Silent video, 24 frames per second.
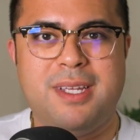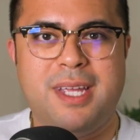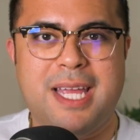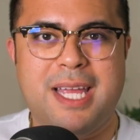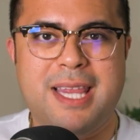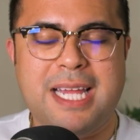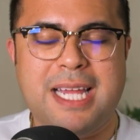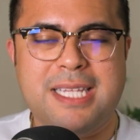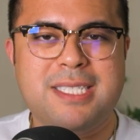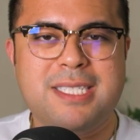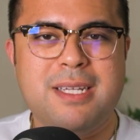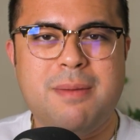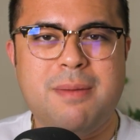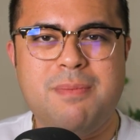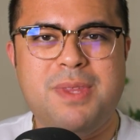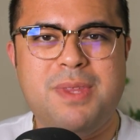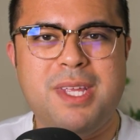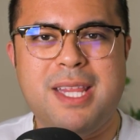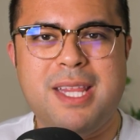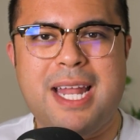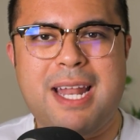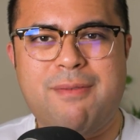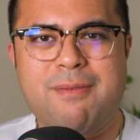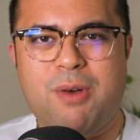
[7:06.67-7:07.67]
And that's
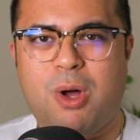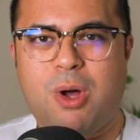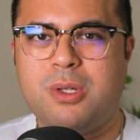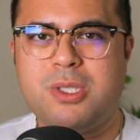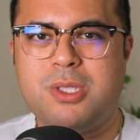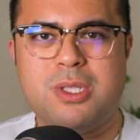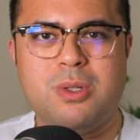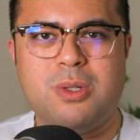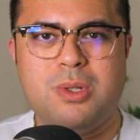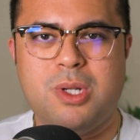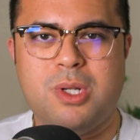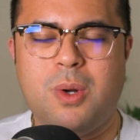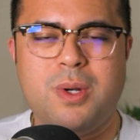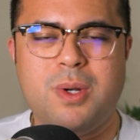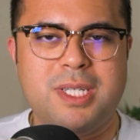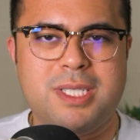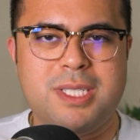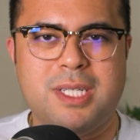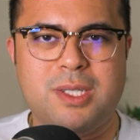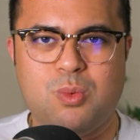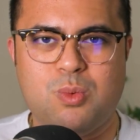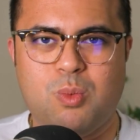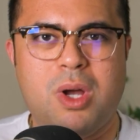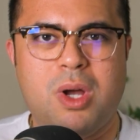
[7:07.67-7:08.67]
something that I've also
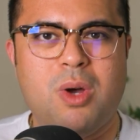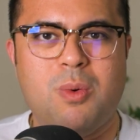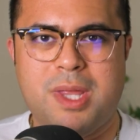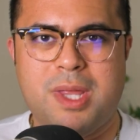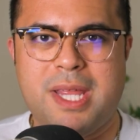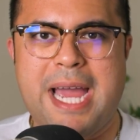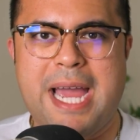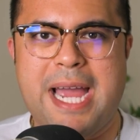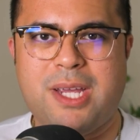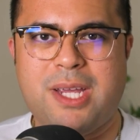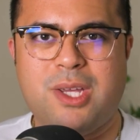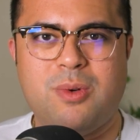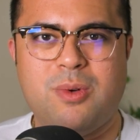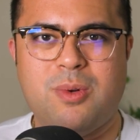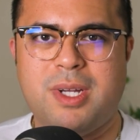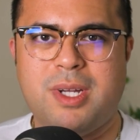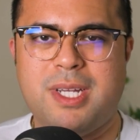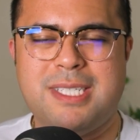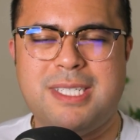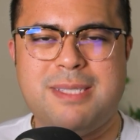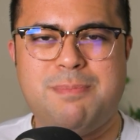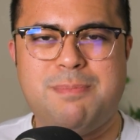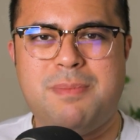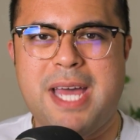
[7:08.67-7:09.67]
noticed as well with
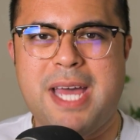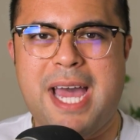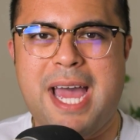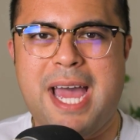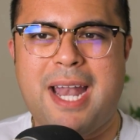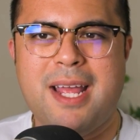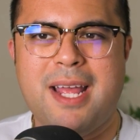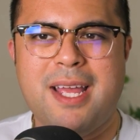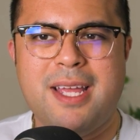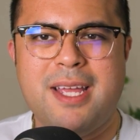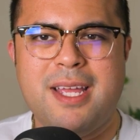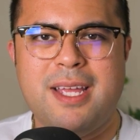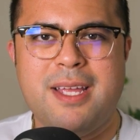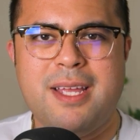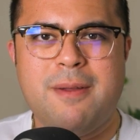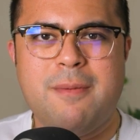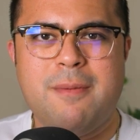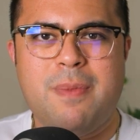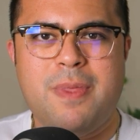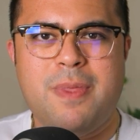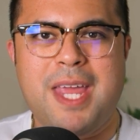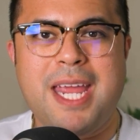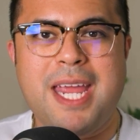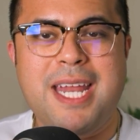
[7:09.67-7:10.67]
Acura, is that
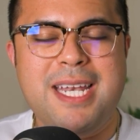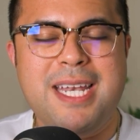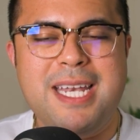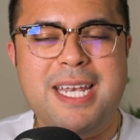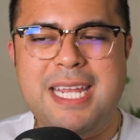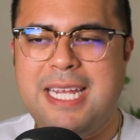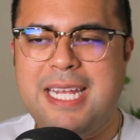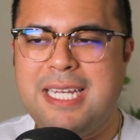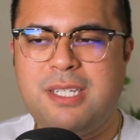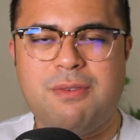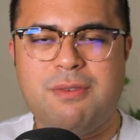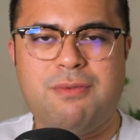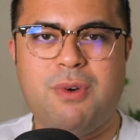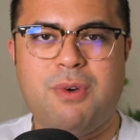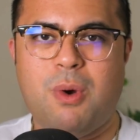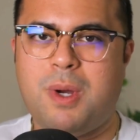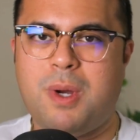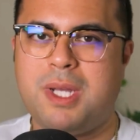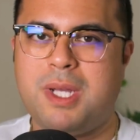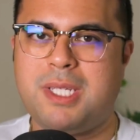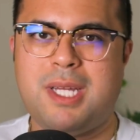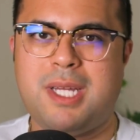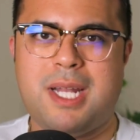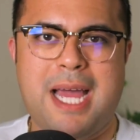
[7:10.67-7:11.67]
they need to
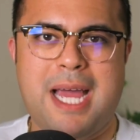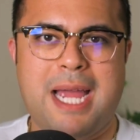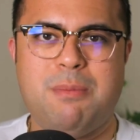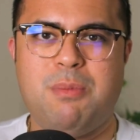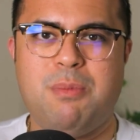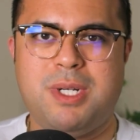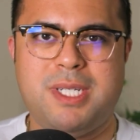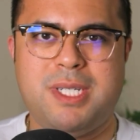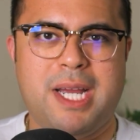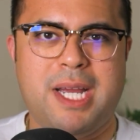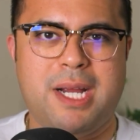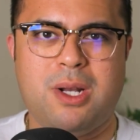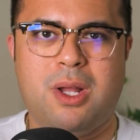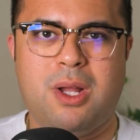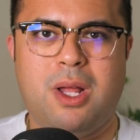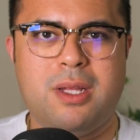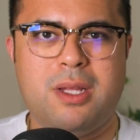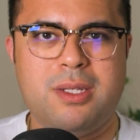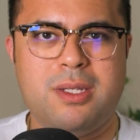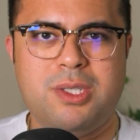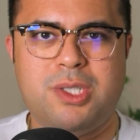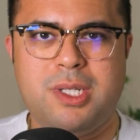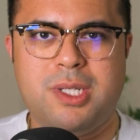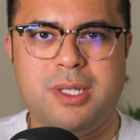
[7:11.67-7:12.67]
focus on hybrid
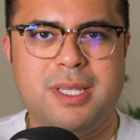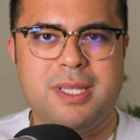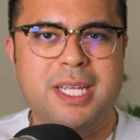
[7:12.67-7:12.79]
technology.